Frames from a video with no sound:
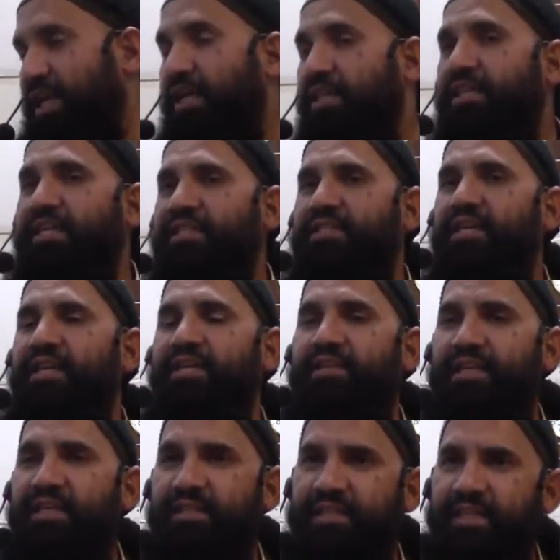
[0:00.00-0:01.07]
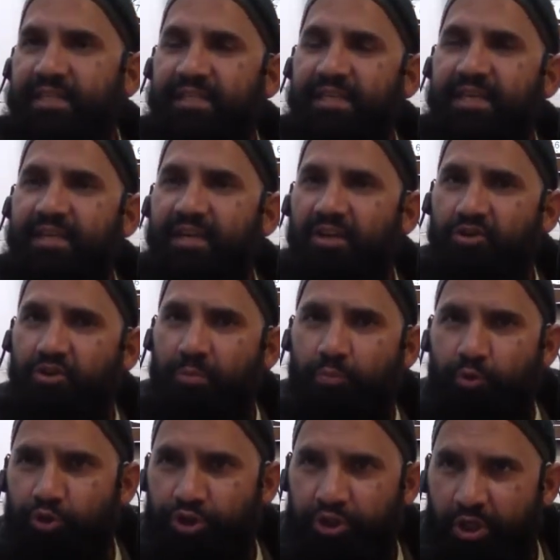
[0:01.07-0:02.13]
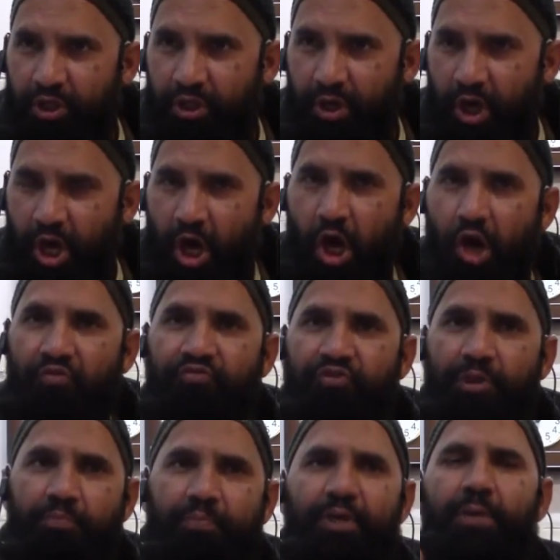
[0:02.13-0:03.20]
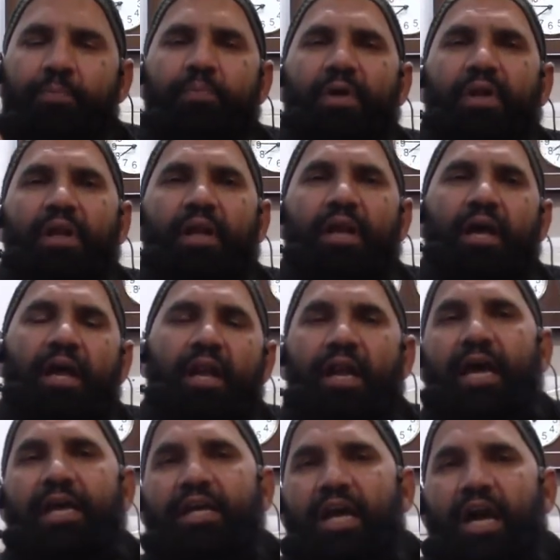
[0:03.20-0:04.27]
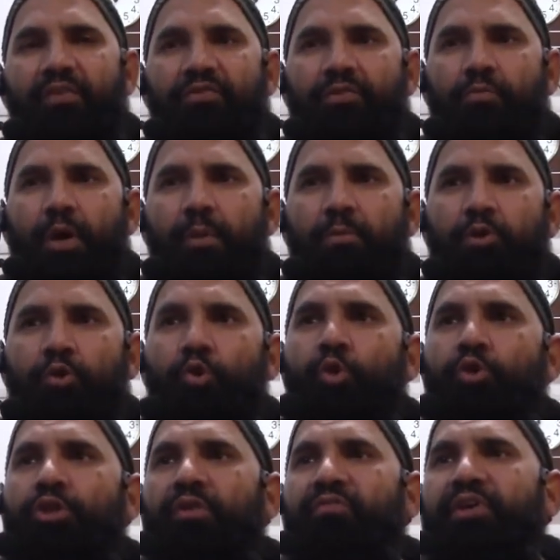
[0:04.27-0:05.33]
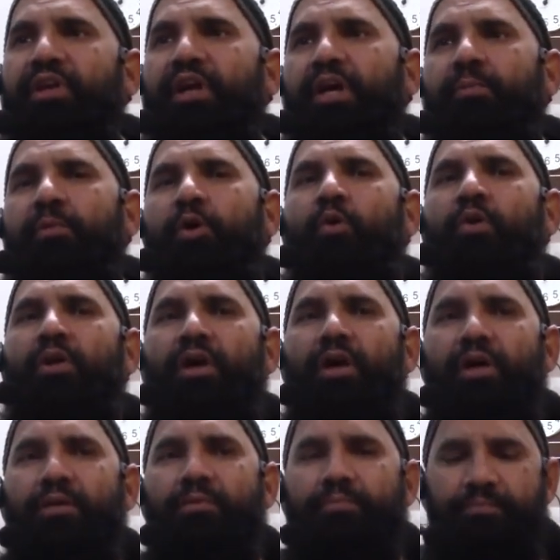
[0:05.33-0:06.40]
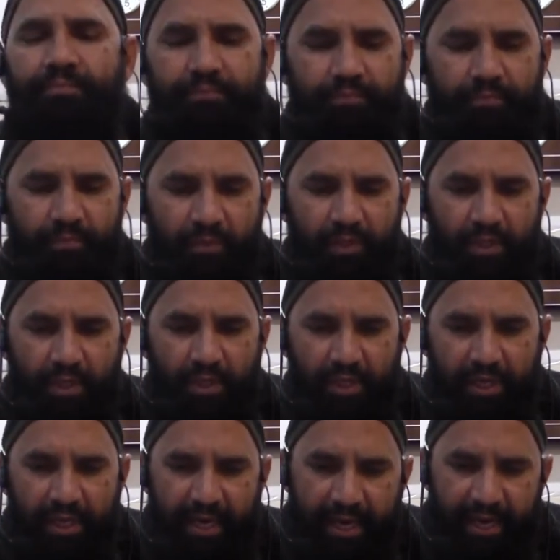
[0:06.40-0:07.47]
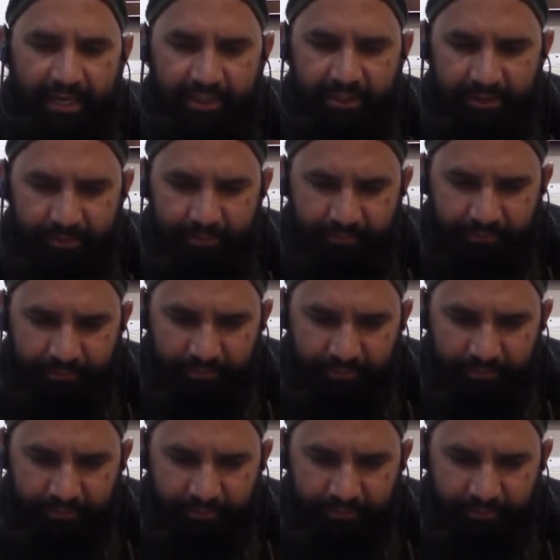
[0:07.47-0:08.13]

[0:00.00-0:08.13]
This is the contribution of the people like Hafiz Muhammad Gondalwi rahimahullah. And